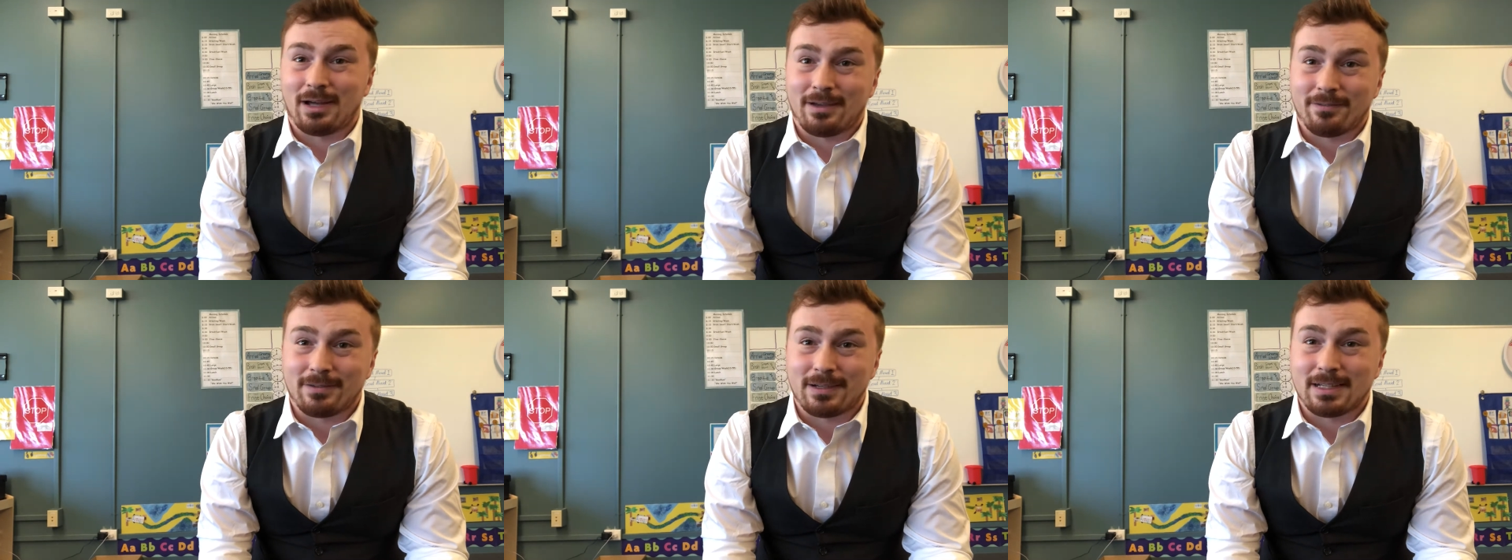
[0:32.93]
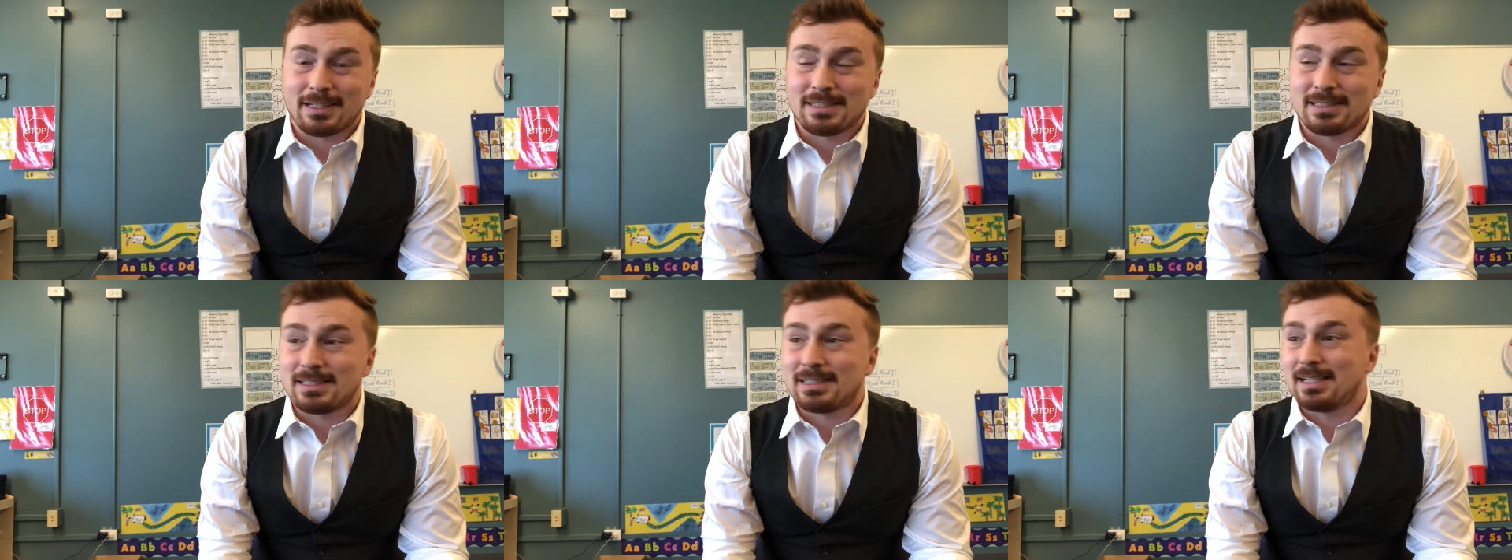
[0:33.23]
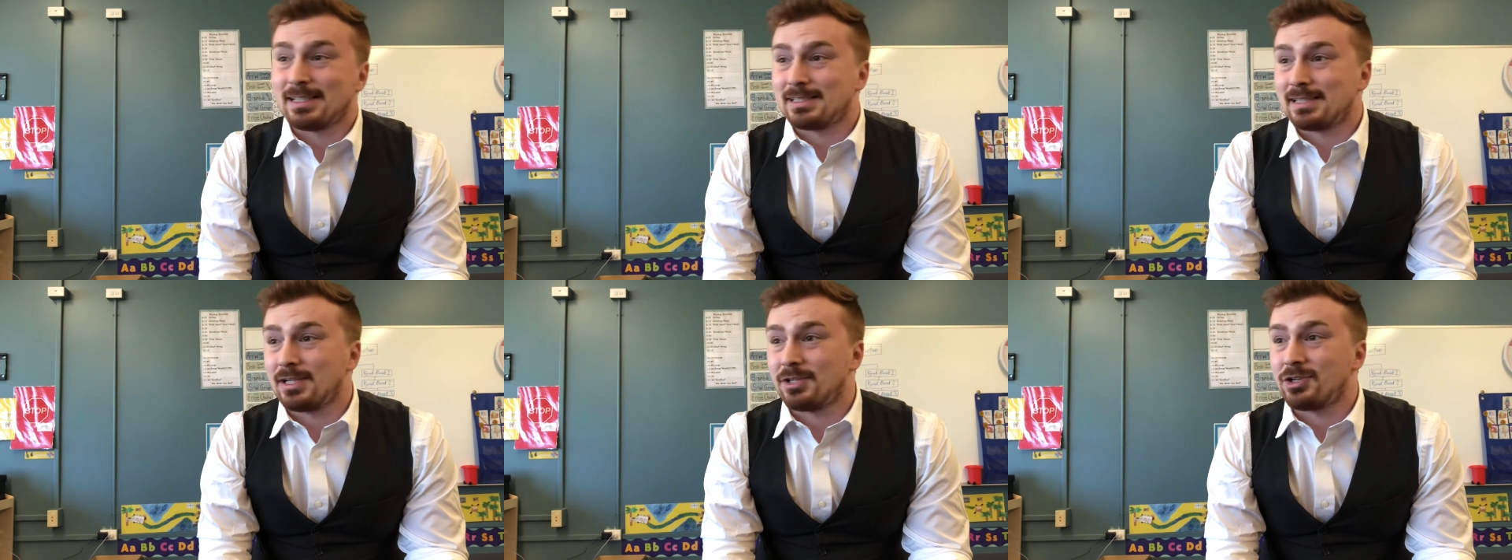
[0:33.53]
evidence
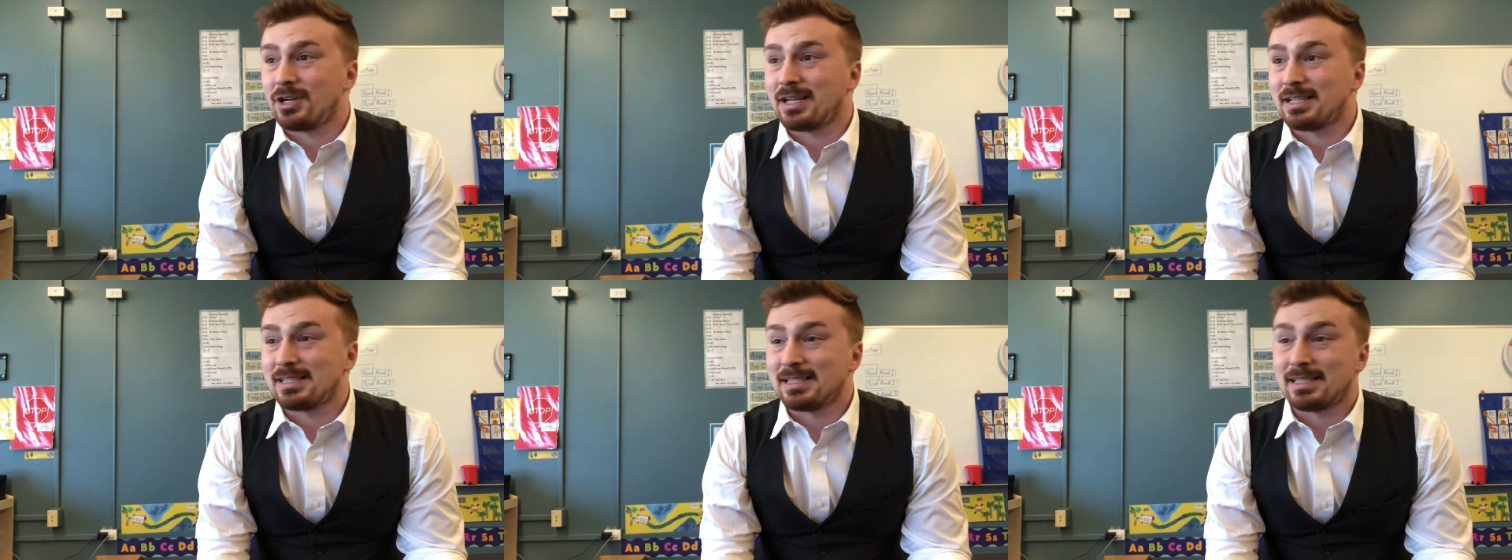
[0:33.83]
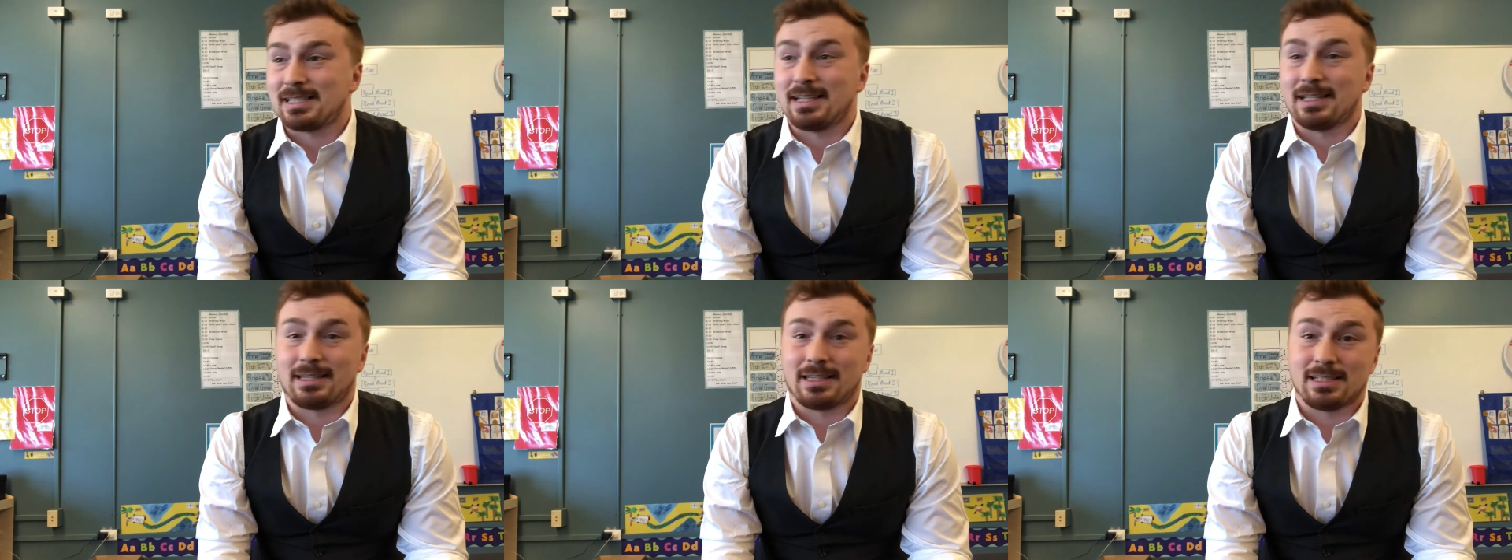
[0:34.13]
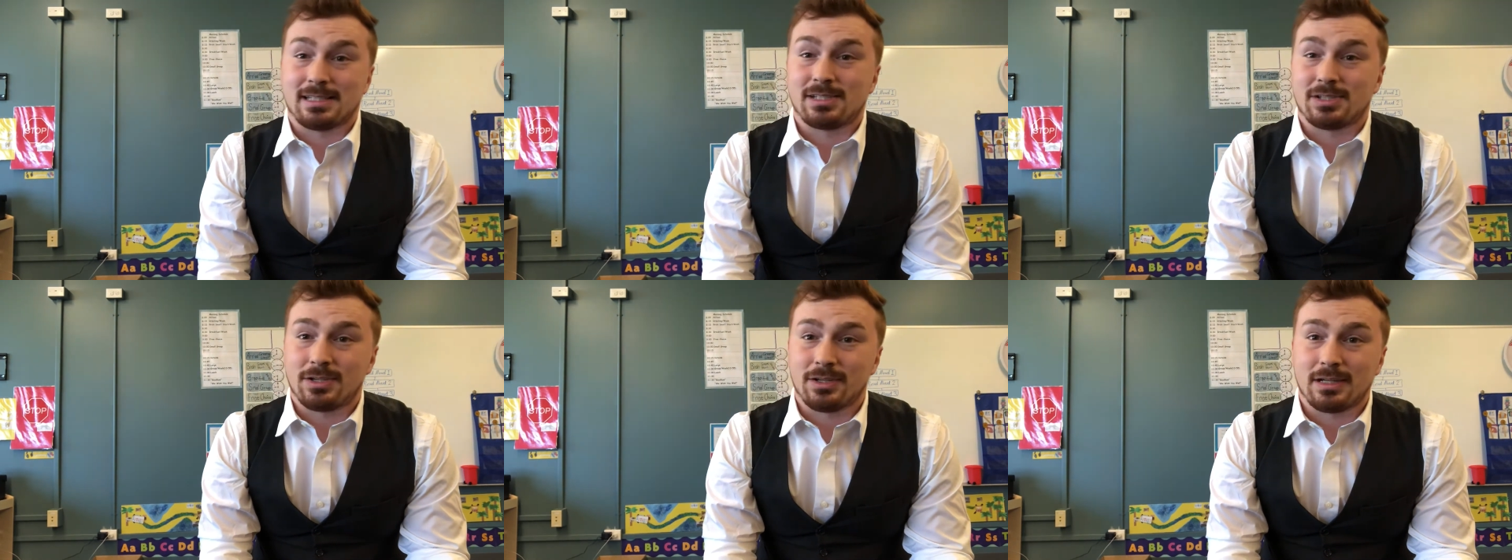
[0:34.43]
that suggests that the
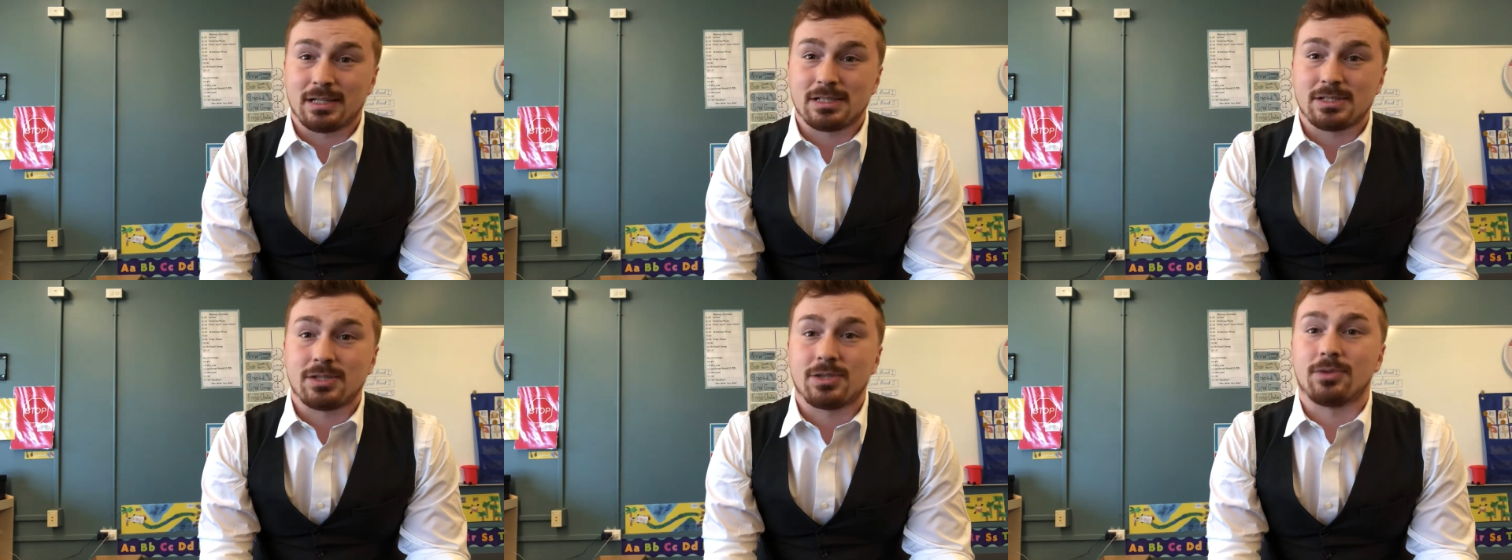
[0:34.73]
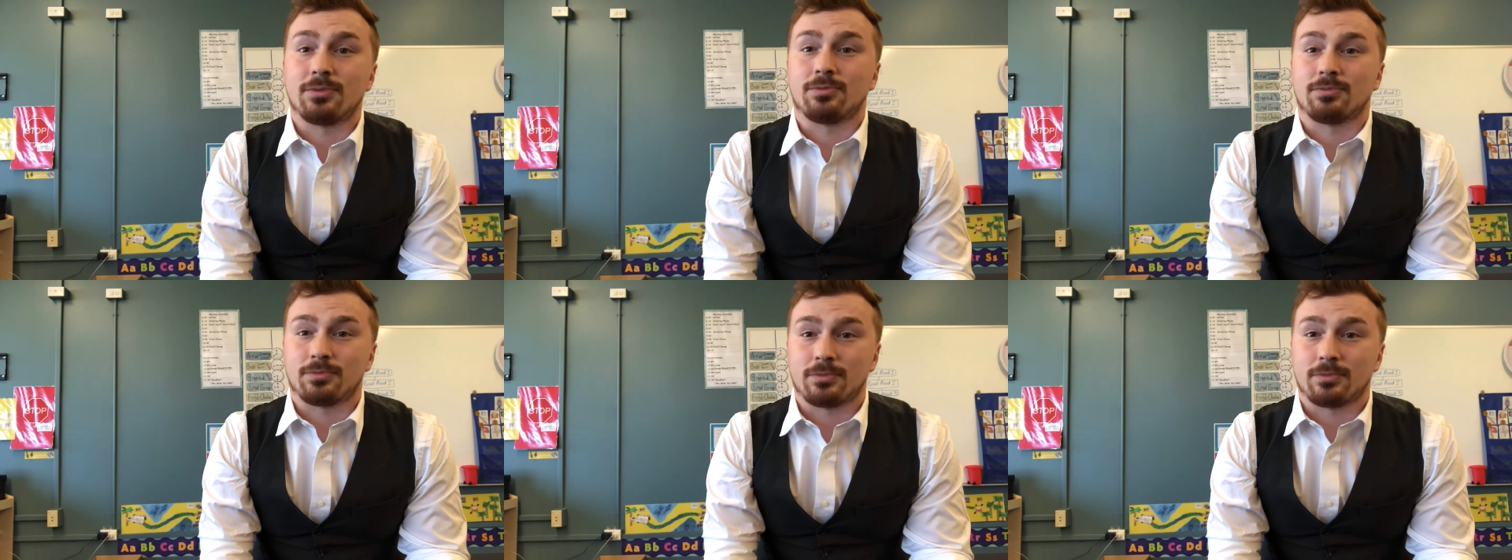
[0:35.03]
students who